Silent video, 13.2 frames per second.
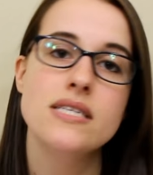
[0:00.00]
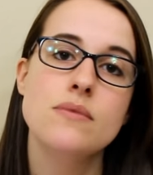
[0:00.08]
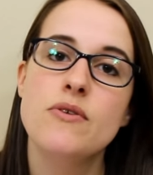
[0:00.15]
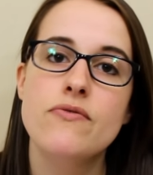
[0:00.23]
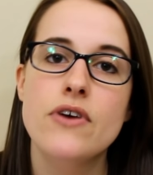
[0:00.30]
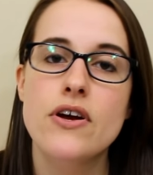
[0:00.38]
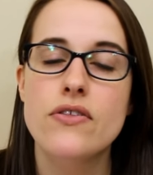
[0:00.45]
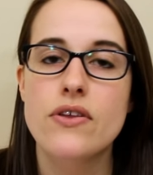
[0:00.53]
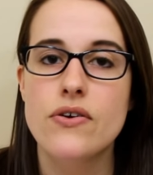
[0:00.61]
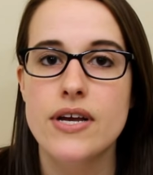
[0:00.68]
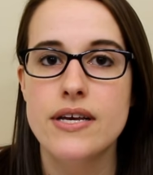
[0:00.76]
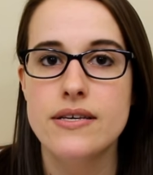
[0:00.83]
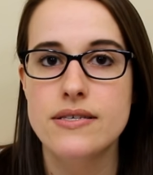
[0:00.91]
To be fair,
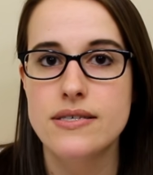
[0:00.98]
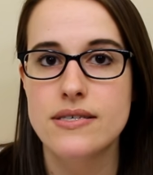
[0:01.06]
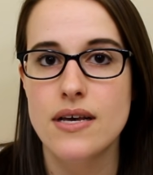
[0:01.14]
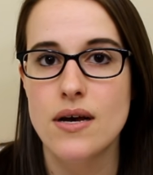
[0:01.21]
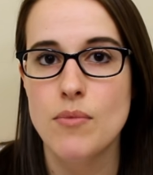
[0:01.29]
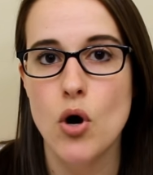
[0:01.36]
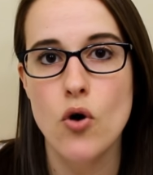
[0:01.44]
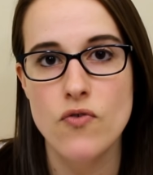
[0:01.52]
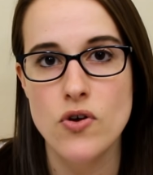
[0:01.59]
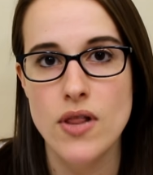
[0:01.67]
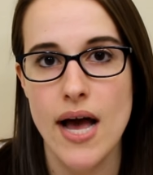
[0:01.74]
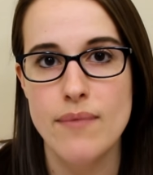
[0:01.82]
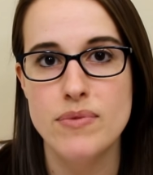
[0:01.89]
there is some
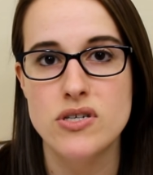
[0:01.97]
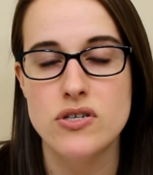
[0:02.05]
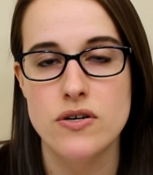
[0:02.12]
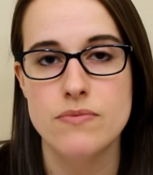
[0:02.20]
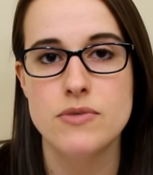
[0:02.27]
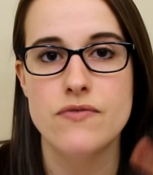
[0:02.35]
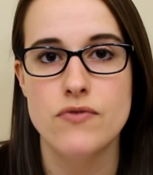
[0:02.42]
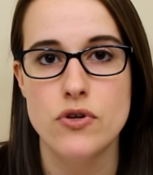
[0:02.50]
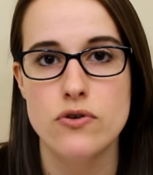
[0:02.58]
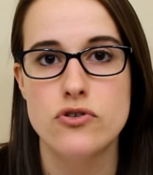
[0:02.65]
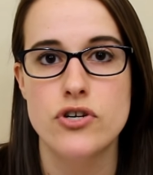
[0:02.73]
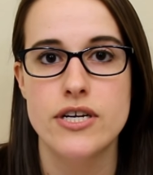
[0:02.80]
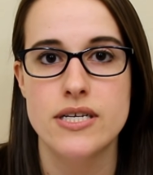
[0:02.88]
overlap in terms of
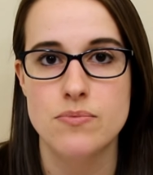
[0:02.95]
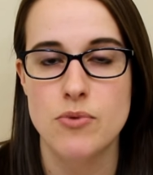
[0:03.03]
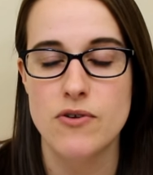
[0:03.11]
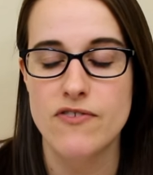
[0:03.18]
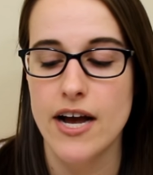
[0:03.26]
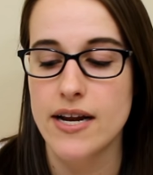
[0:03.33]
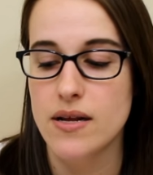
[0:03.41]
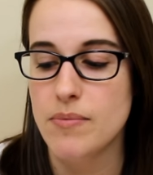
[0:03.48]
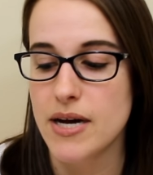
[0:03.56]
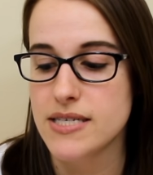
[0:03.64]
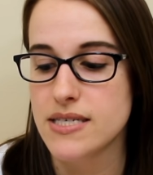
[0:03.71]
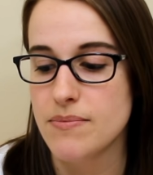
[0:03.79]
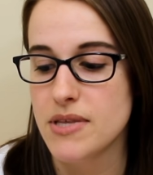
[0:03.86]
nutrients provided
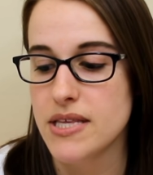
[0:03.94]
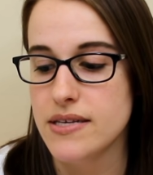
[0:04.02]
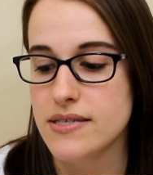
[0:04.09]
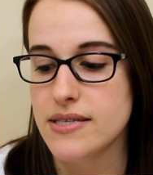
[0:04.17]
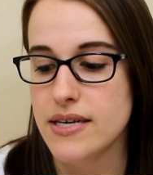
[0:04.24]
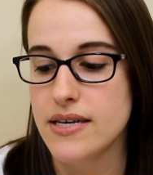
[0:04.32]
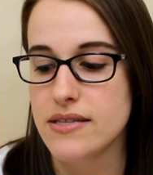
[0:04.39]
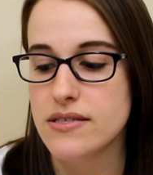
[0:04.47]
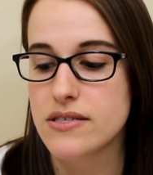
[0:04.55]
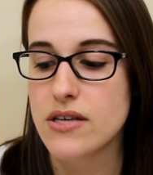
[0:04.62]
by some of these seeds.